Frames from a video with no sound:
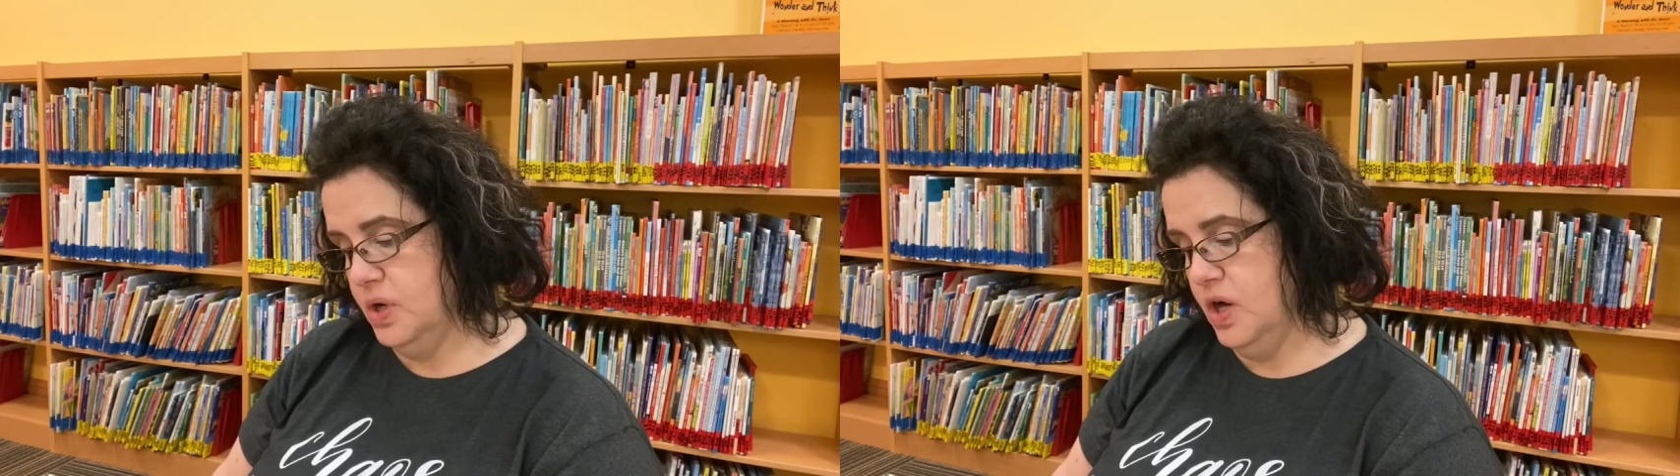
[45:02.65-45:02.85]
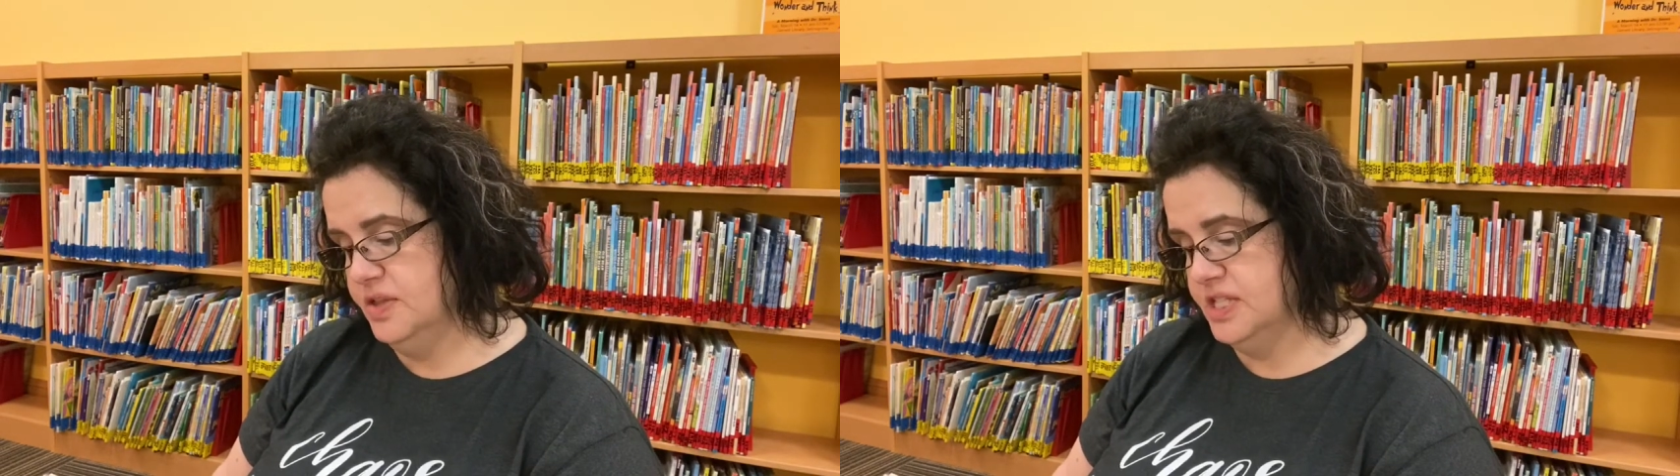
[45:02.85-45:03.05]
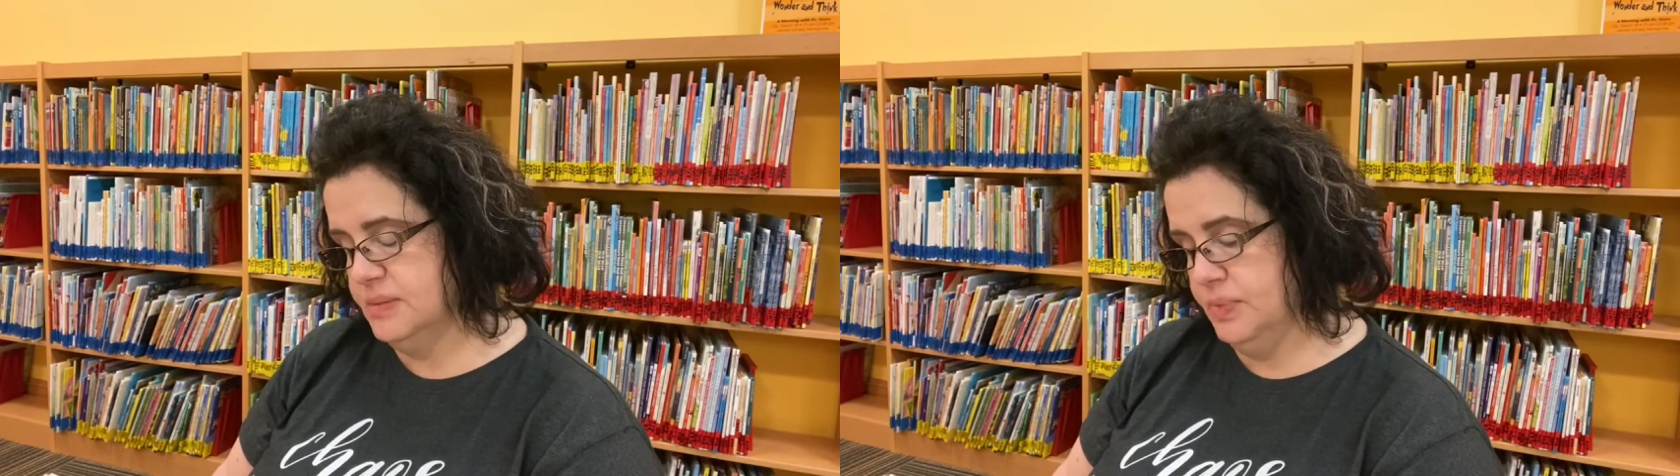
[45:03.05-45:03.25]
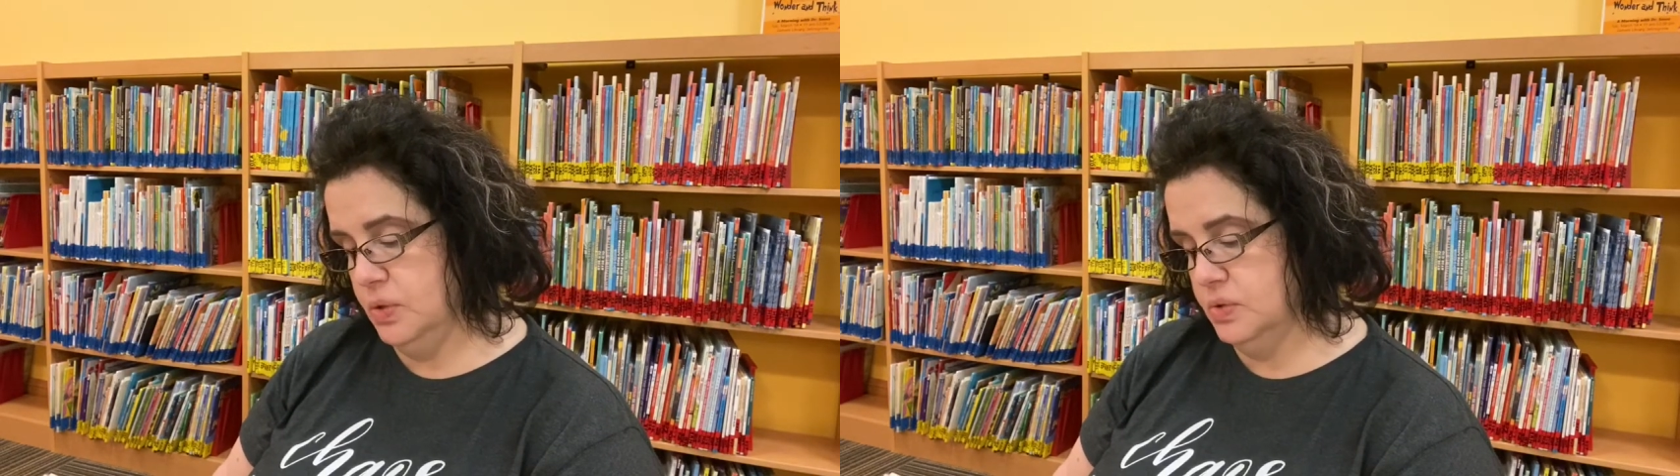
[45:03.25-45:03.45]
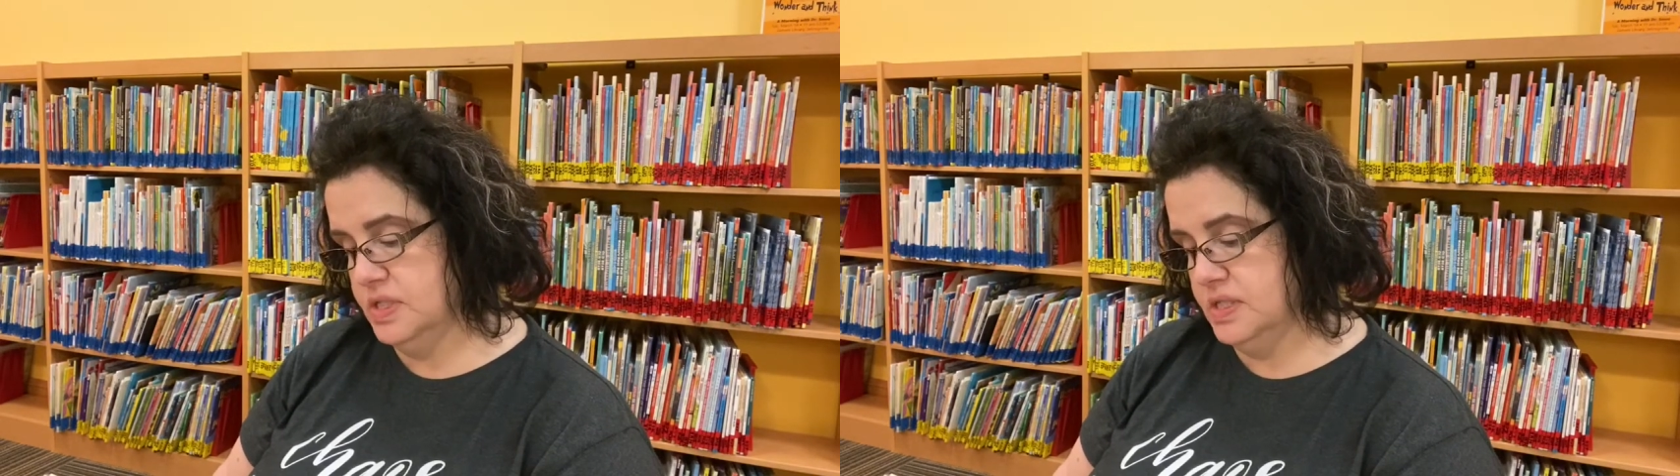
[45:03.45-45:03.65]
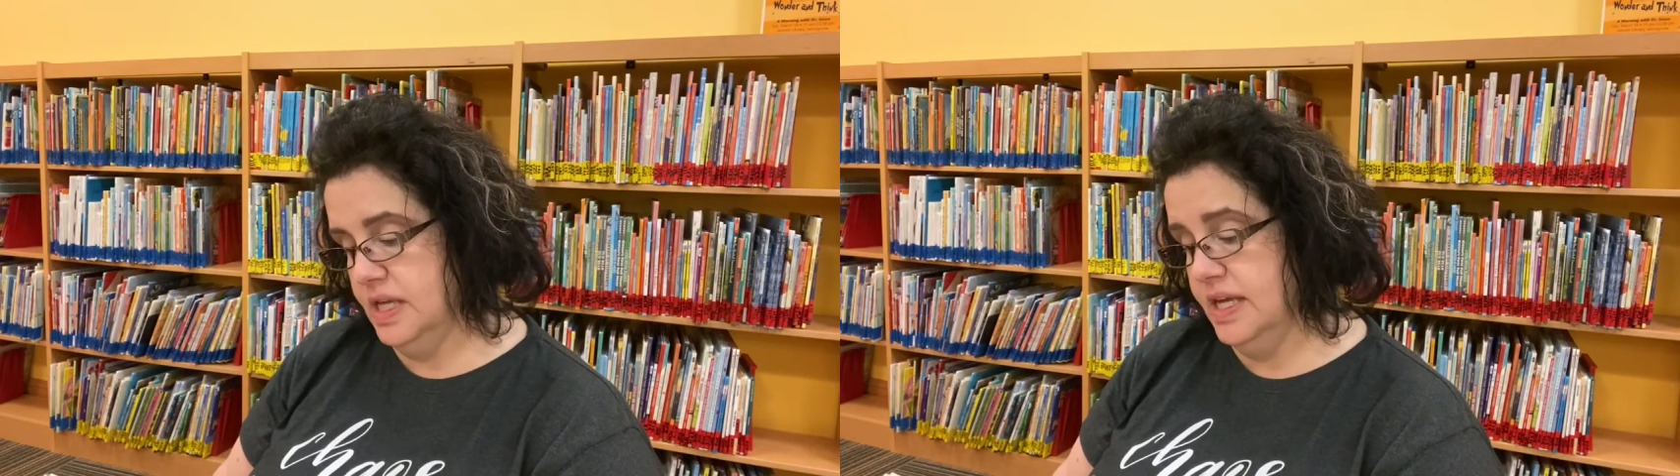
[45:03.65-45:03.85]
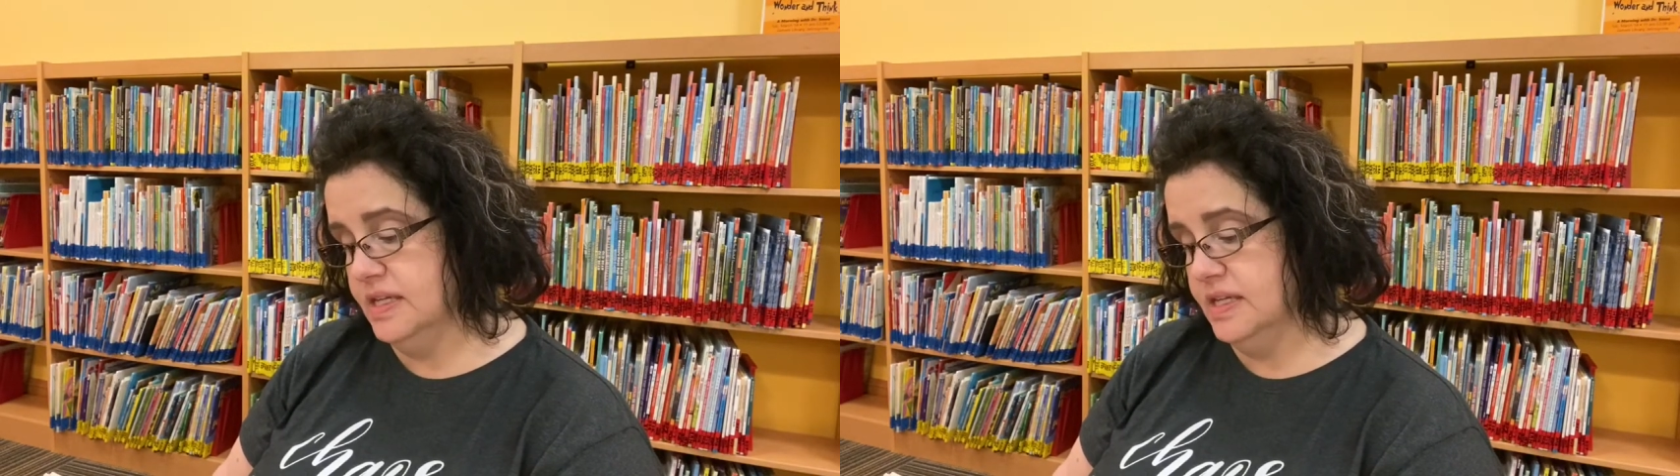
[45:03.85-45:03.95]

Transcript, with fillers: on the spokes in a